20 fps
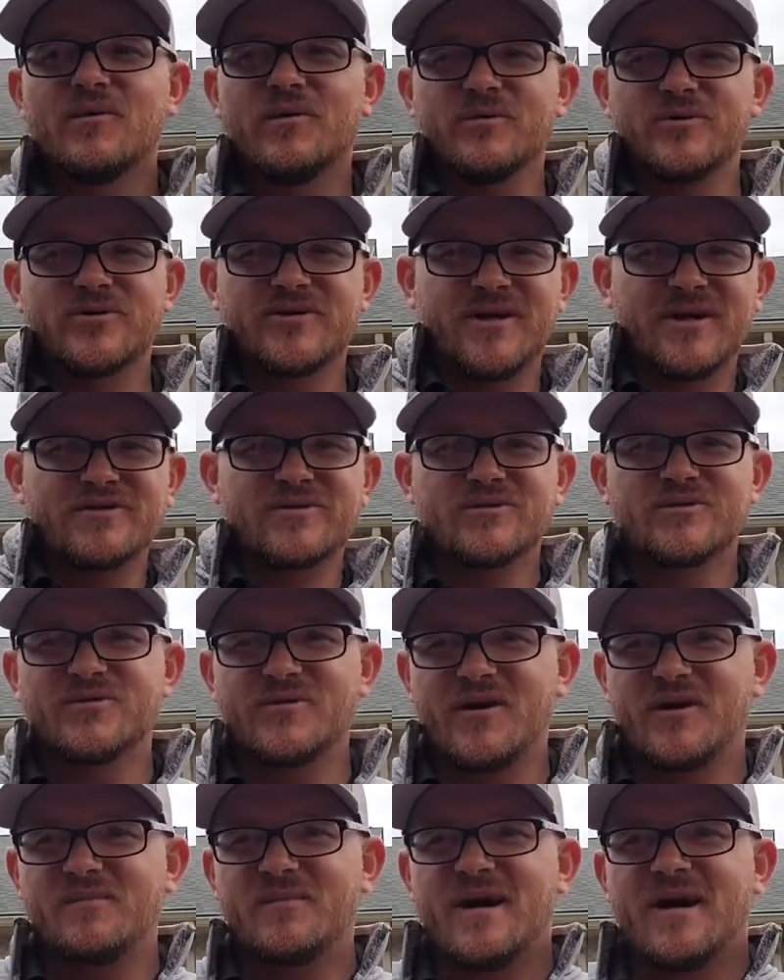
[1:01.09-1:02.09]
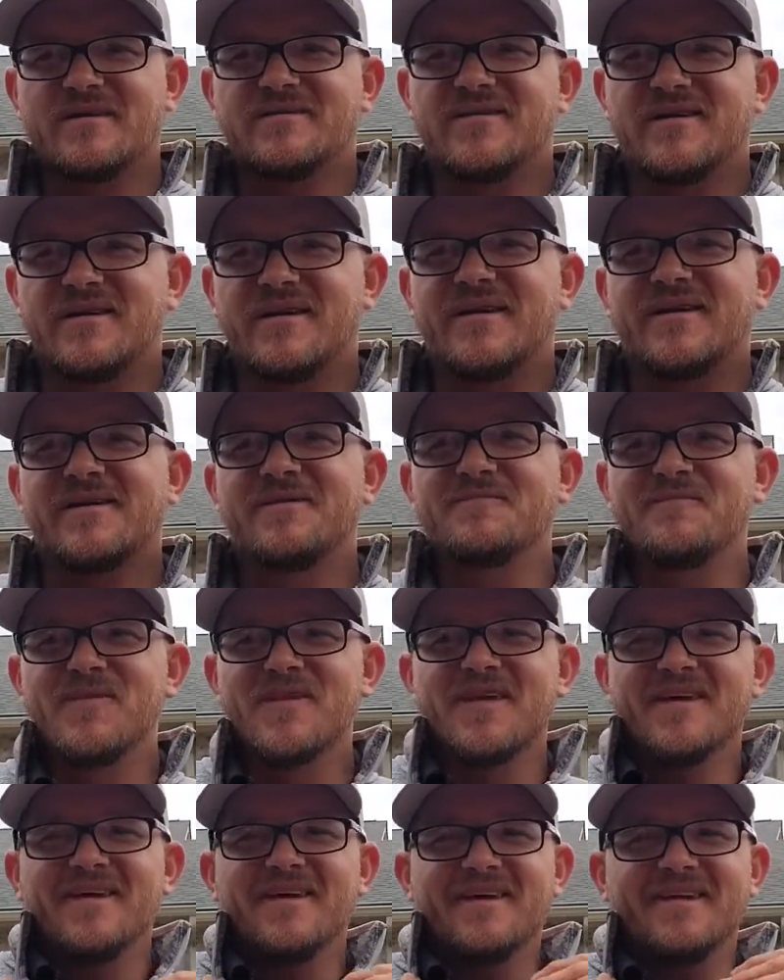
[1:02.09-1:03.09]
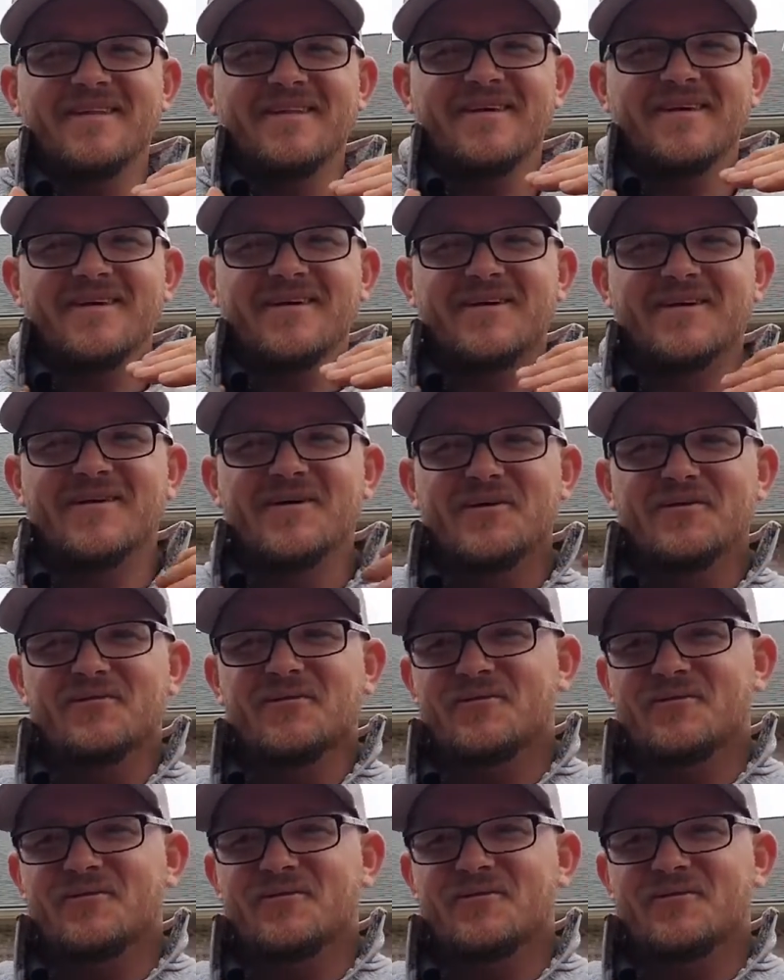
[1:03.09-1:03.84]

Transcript: We were scheduled to come back today. And then